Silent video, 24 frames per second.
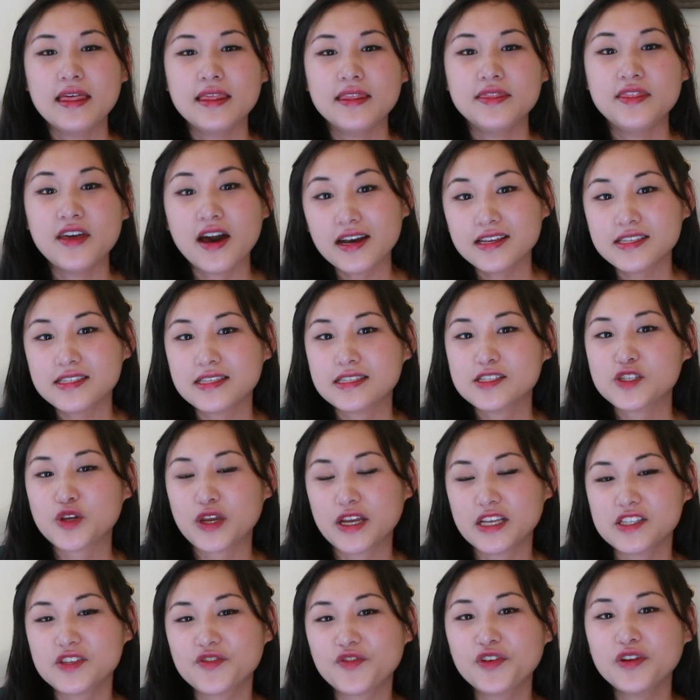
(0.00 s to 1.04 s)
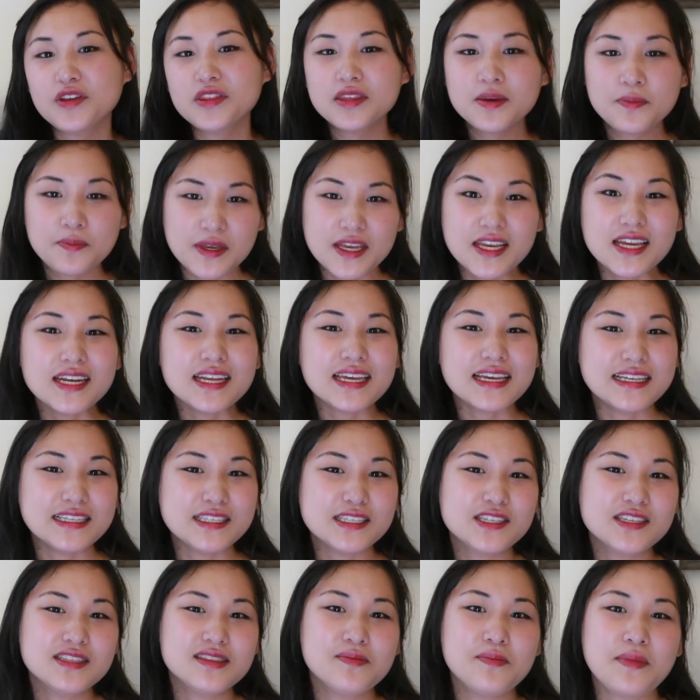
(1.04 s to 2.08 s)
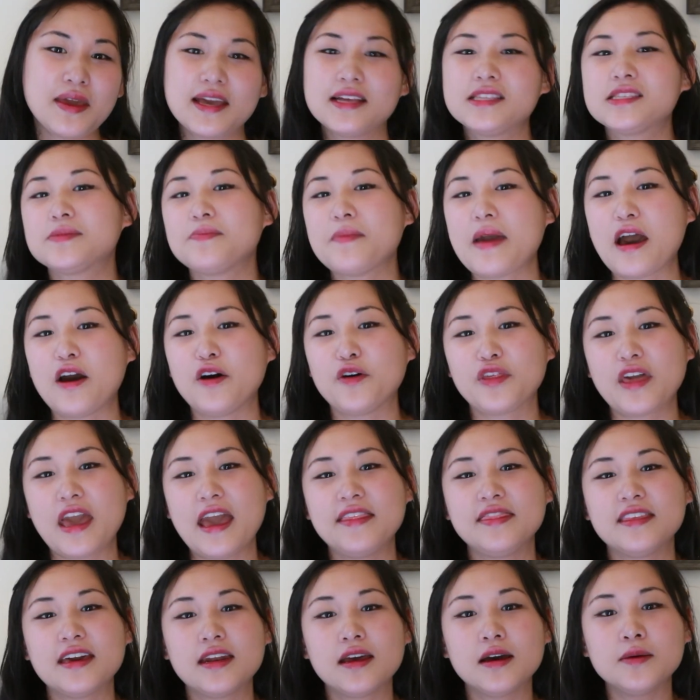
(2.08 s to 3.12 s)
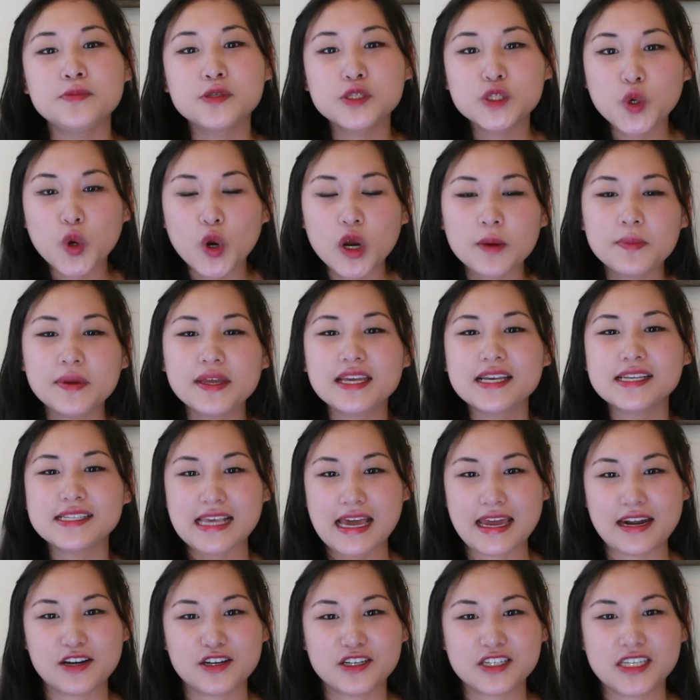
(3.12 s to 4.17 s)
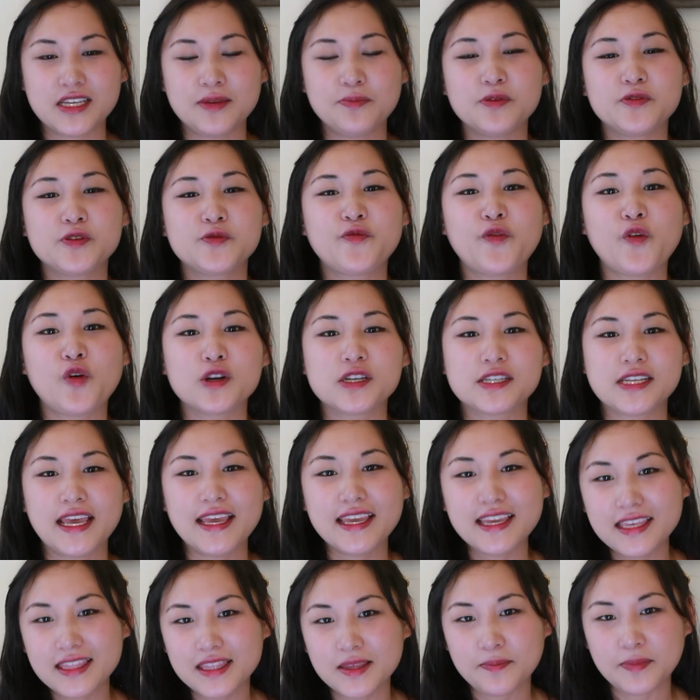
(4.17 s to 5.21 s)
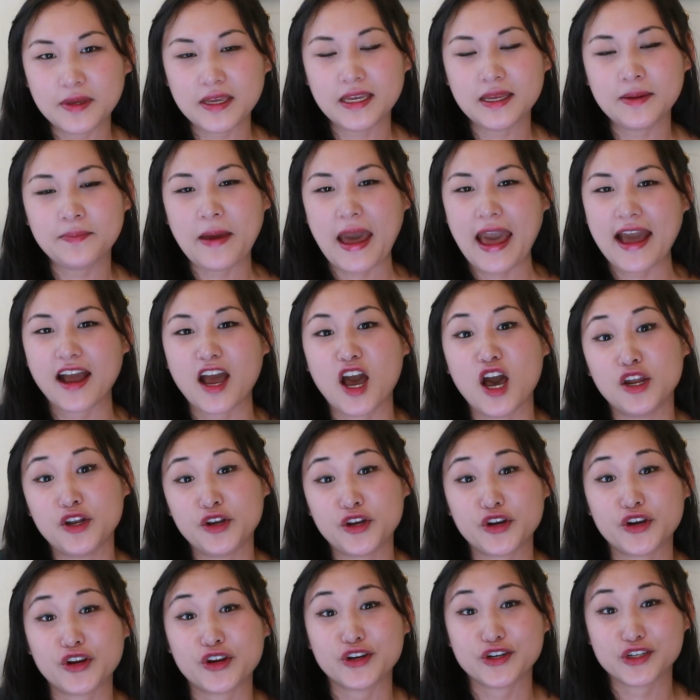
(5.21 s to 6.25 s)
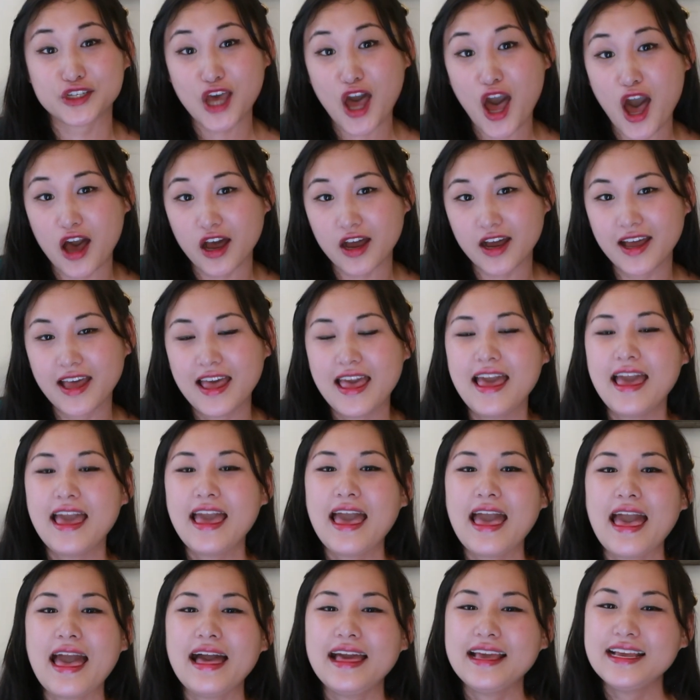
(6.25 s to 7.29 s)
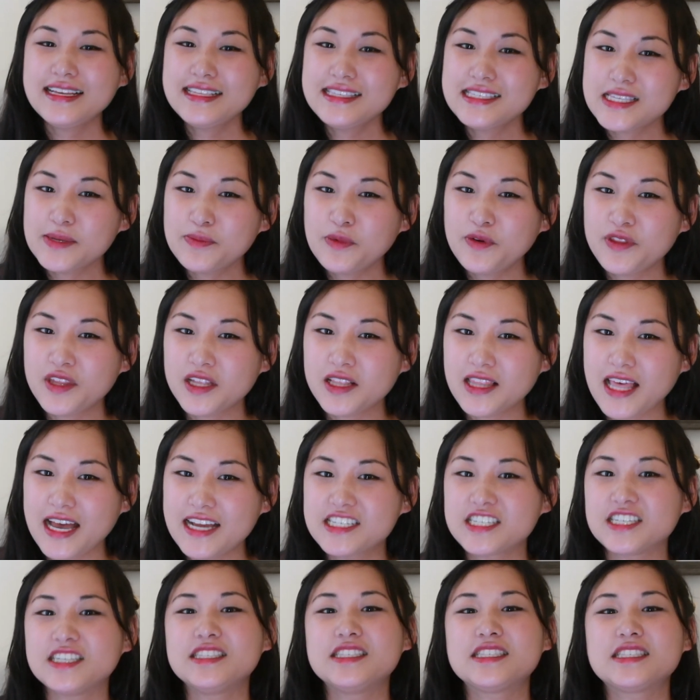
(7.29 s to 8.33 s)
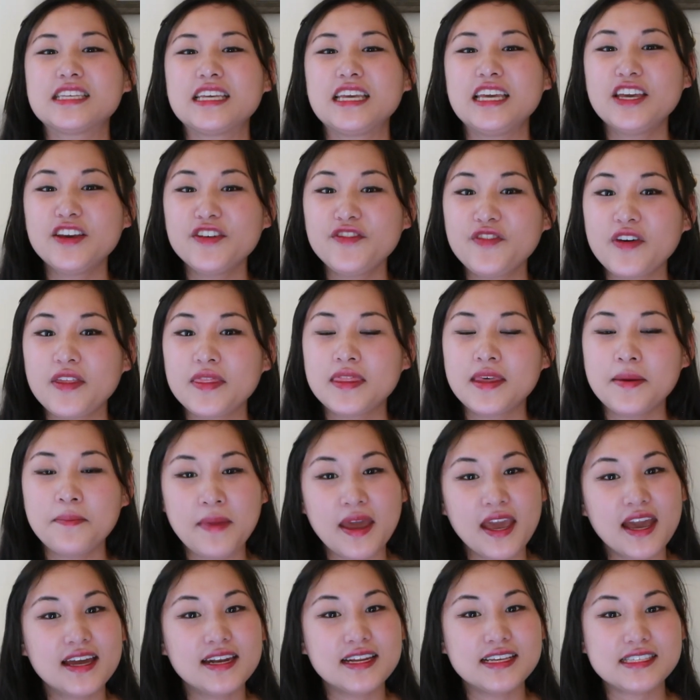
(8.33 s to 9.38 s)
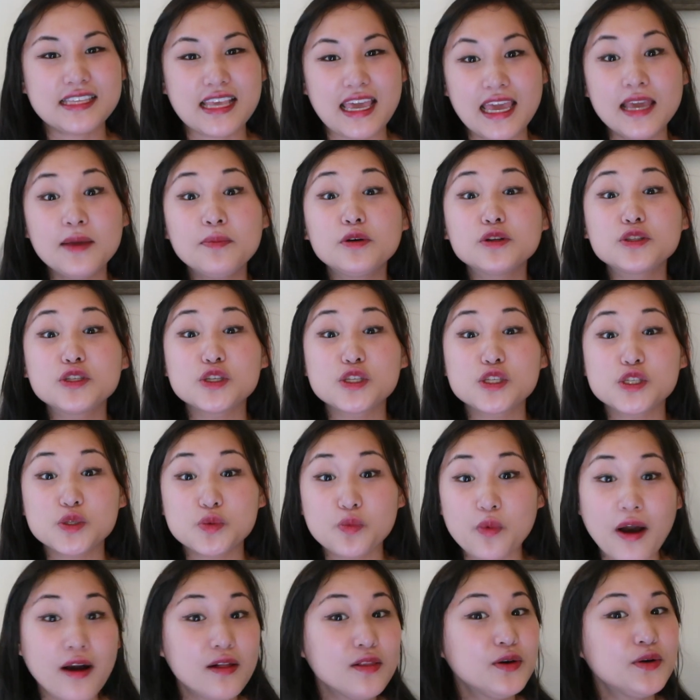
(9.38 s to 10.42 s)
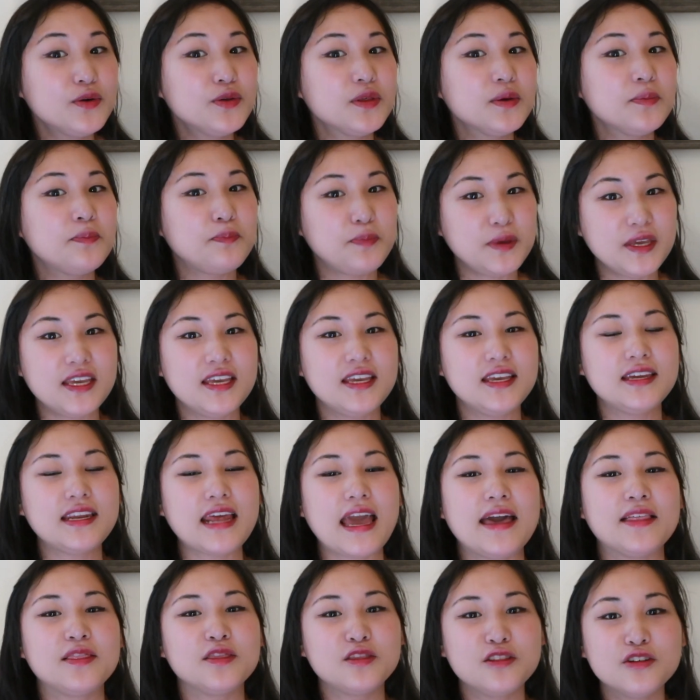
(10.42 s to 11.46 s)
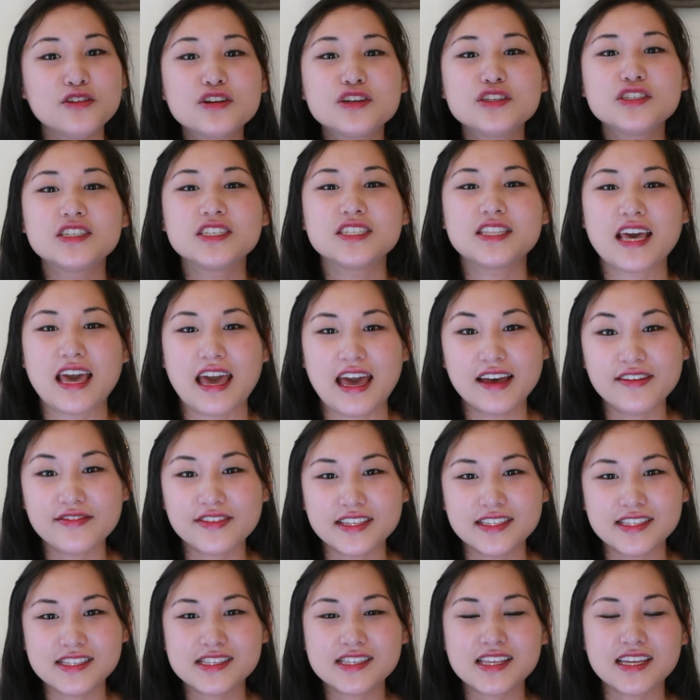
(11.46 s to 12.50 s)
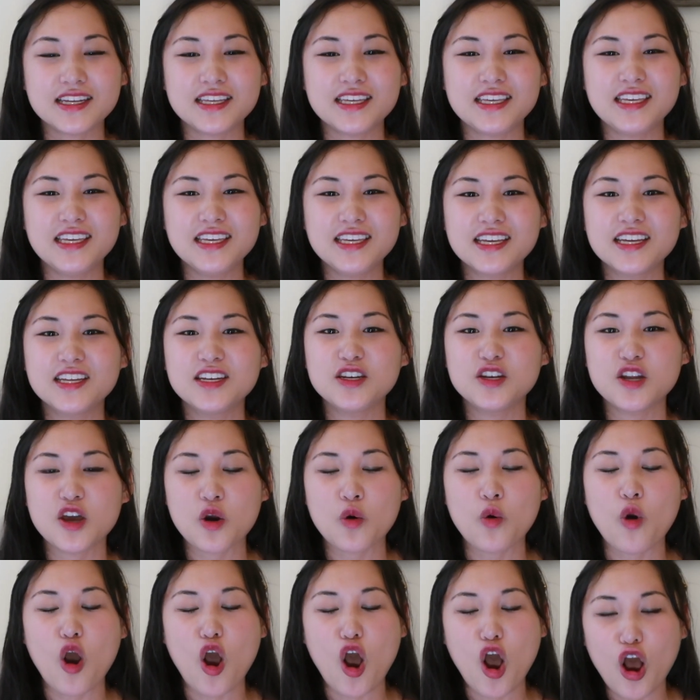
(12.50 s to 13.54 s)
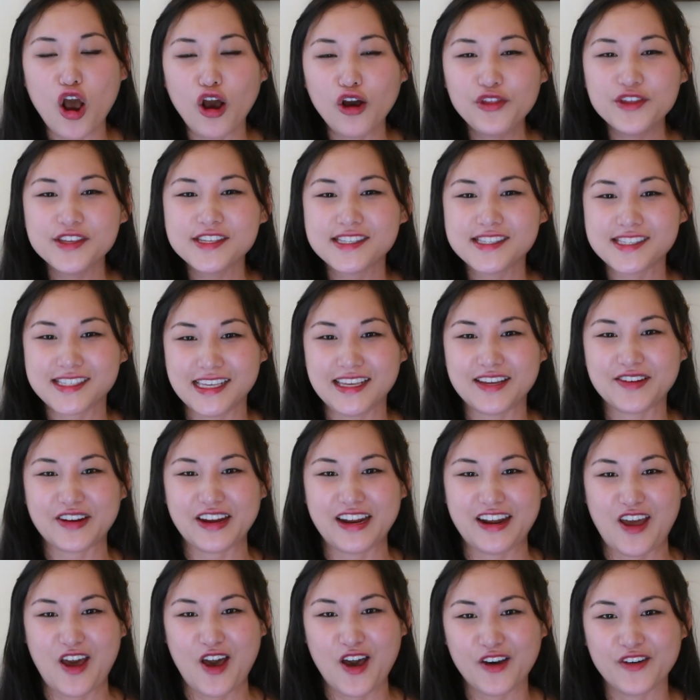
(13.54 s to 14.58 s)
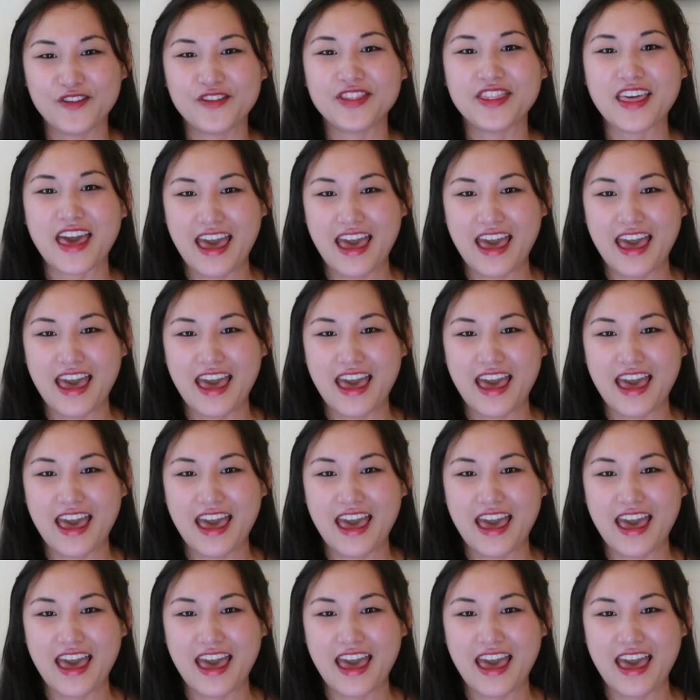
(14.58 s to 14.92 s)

thus transferring the bead into the man's mouth and then absorbing his energy before taking the bead back under her tongue. In some of the legends, if the man is able to swallow the bead and look to the heavens, then he can know all the secret of the